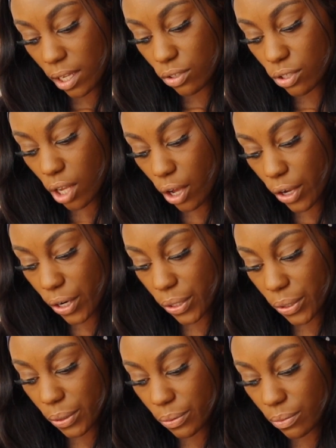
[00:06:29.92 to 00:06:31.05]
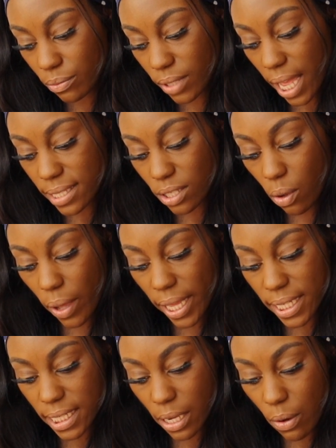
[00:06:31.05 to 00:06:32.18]
So that's quite a
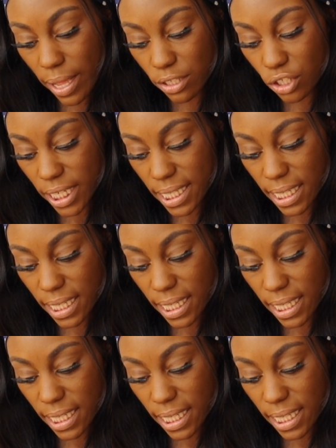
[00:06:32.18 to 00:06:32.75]
deal actually,